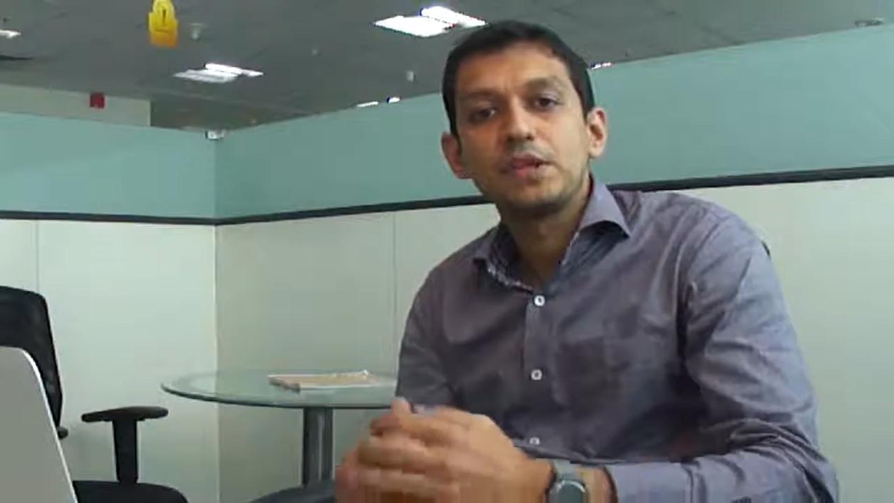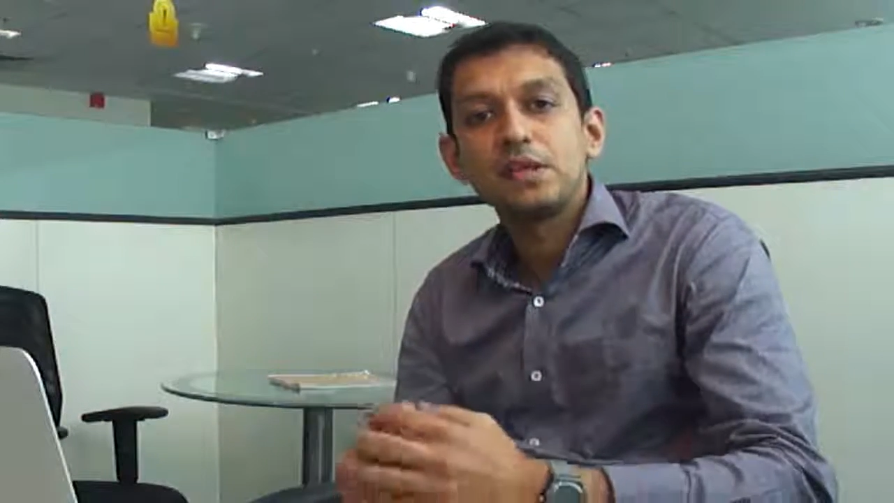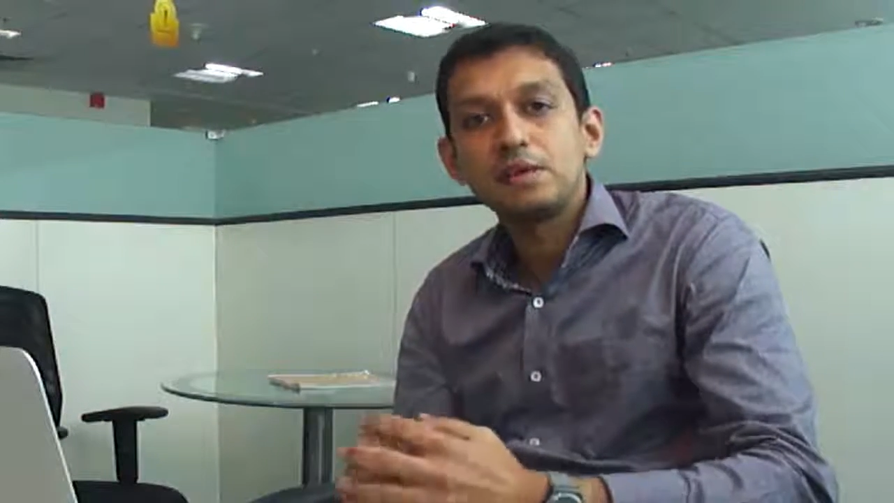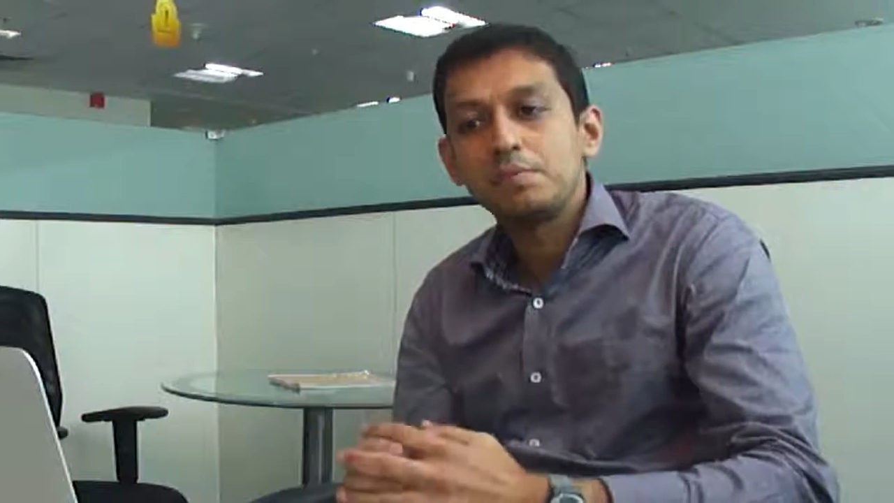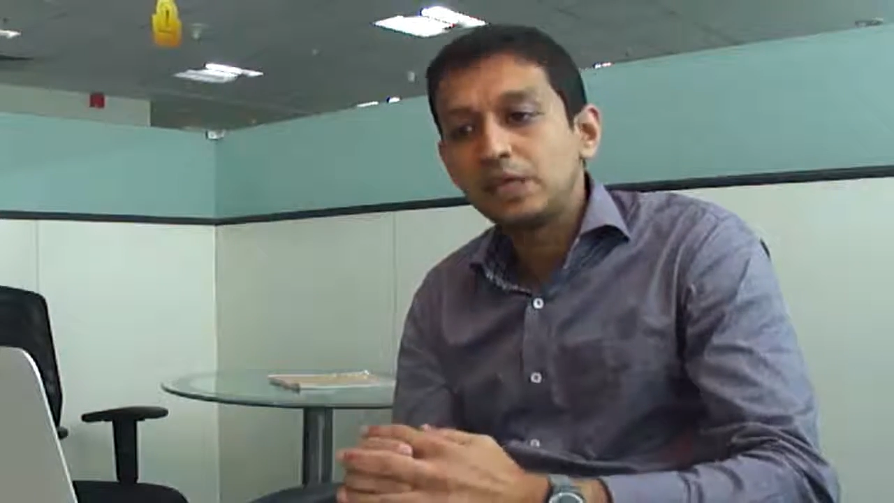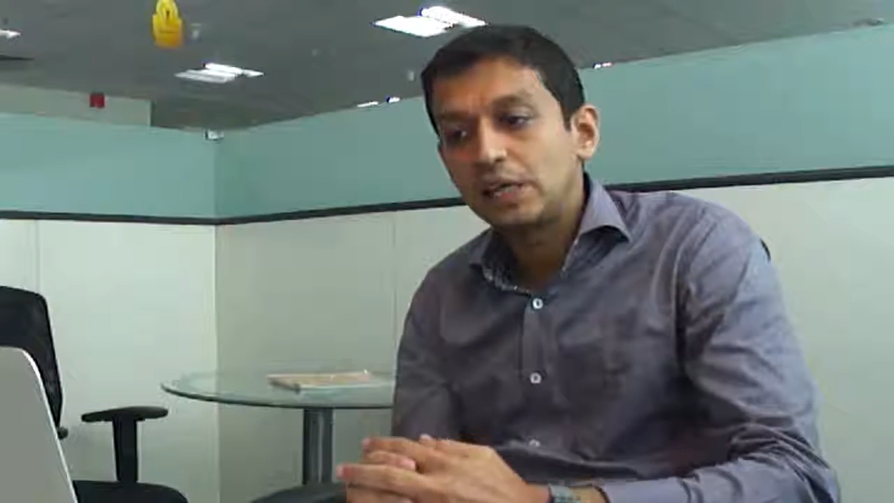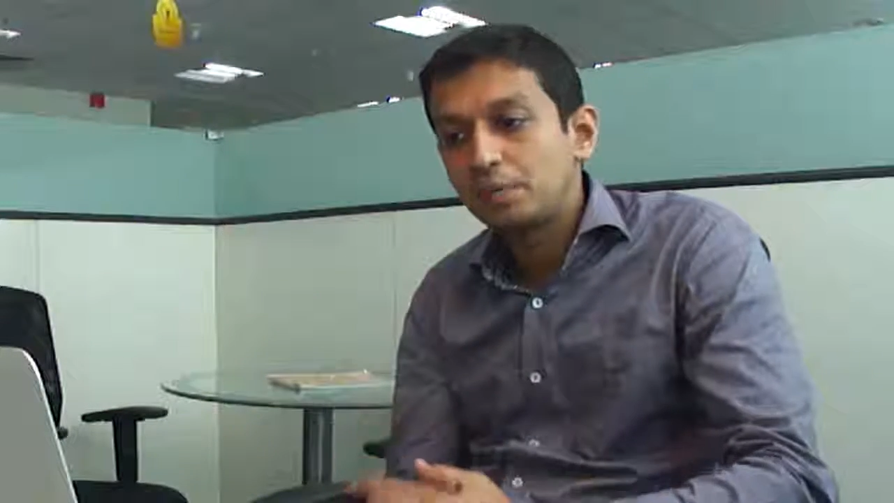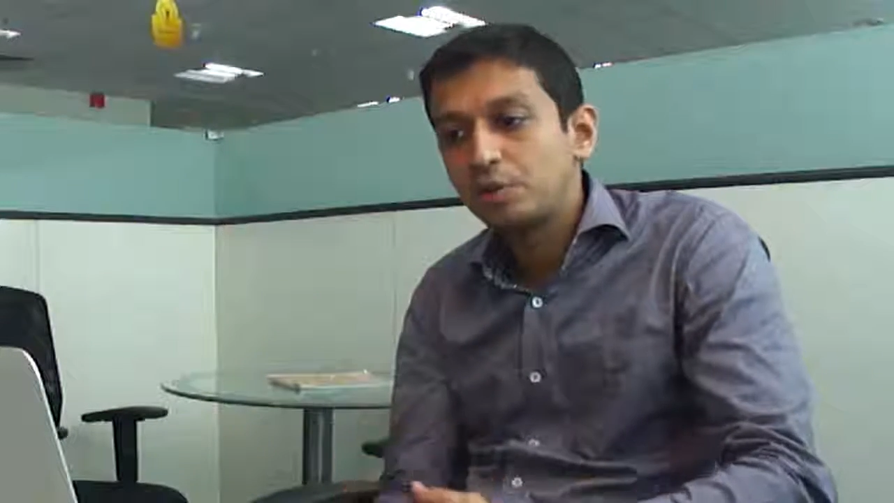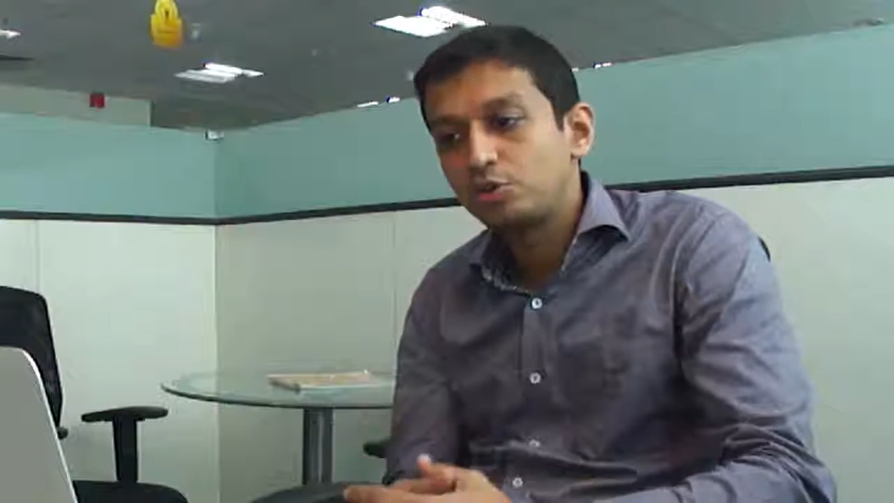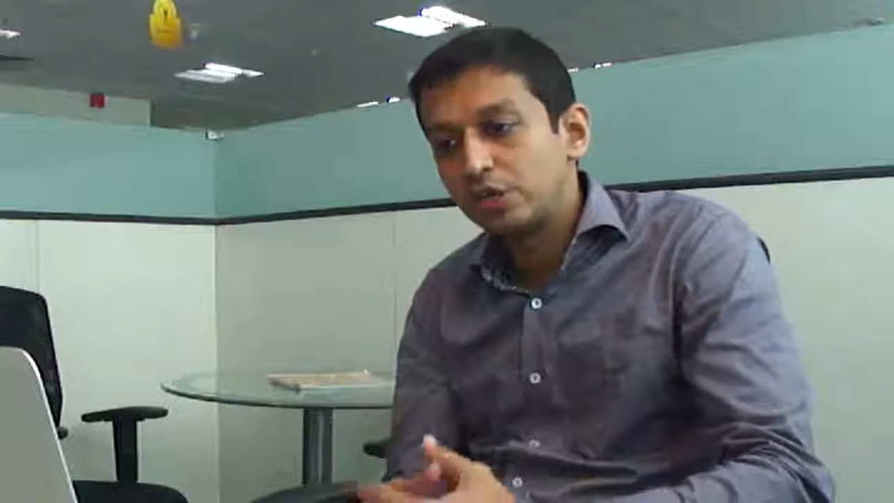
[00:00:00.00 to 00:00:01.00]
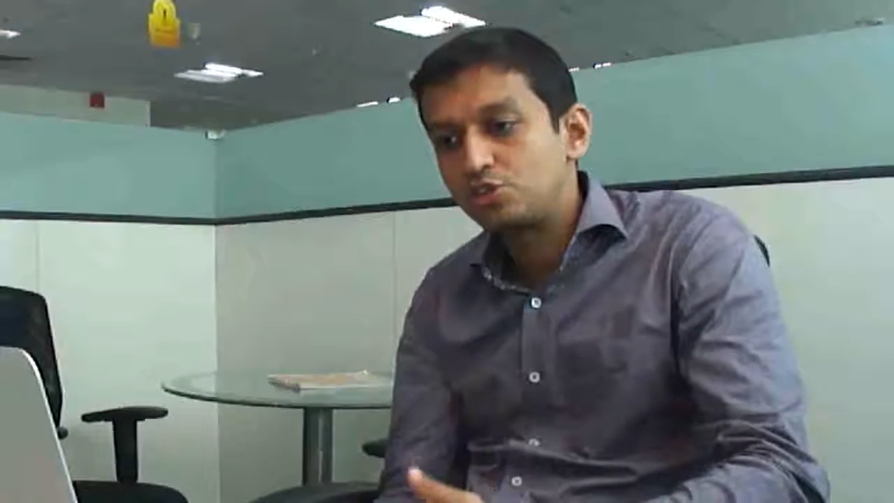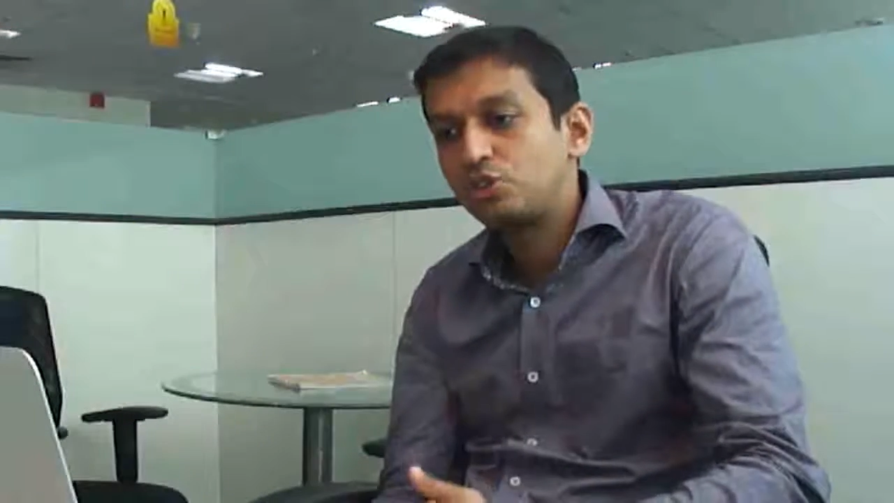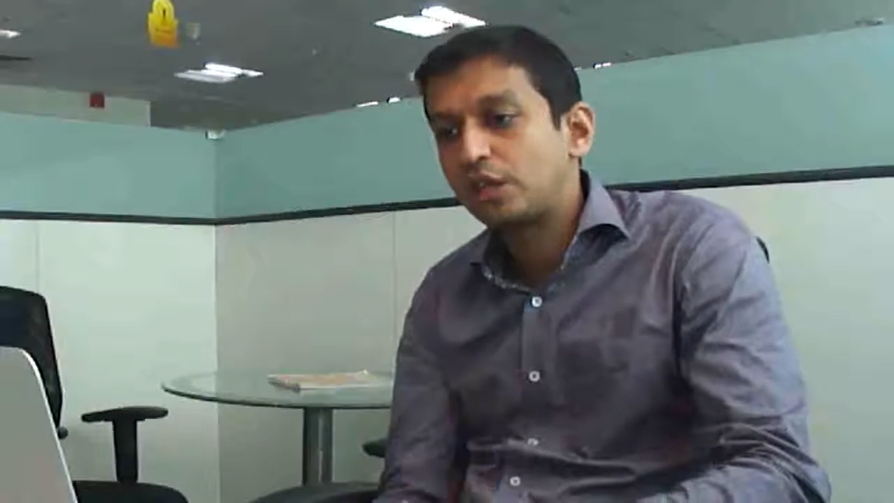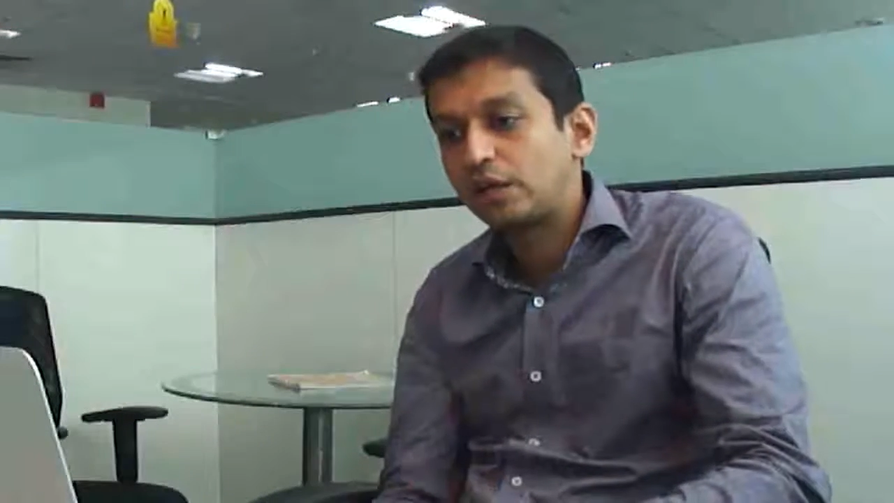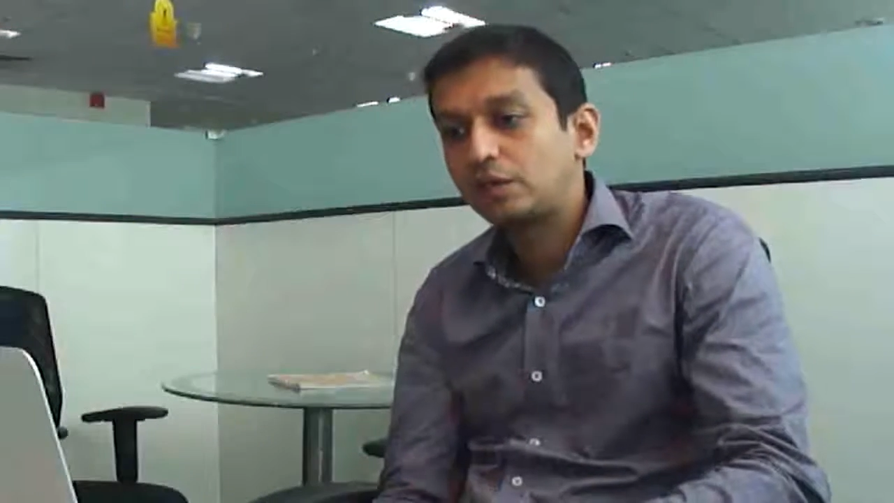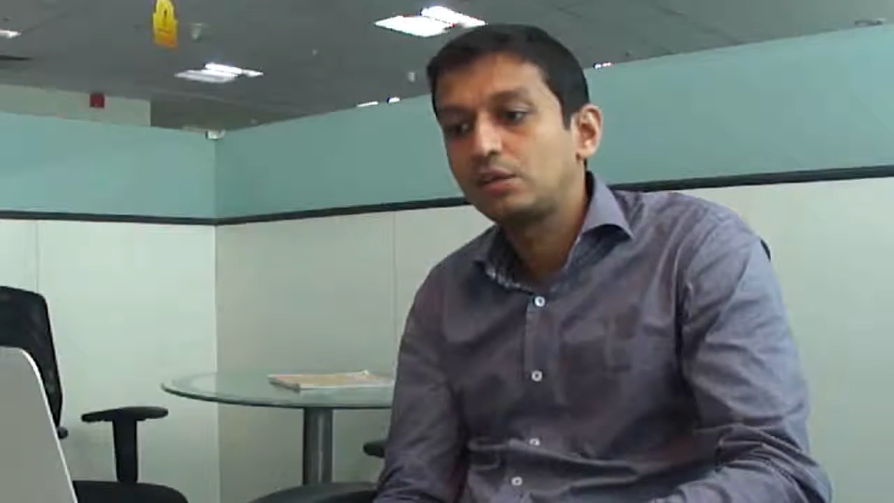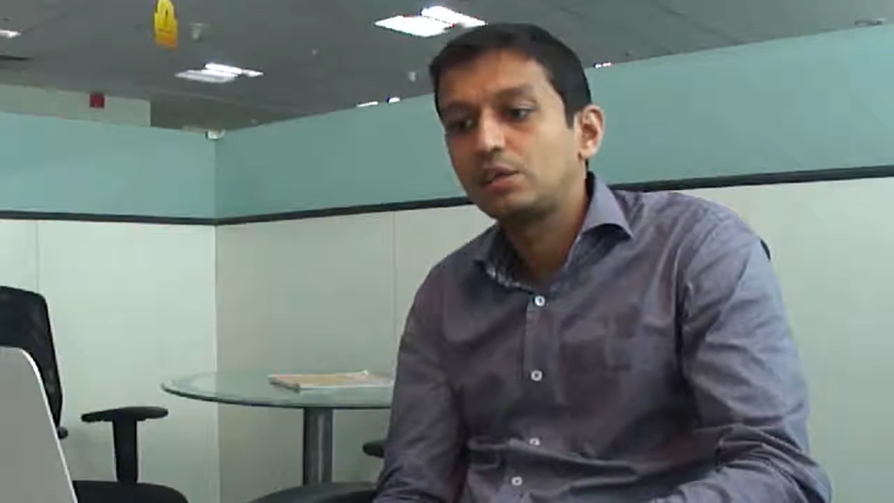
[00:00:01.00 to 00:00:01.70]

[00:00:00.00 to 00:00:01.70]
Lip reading: in being able to educate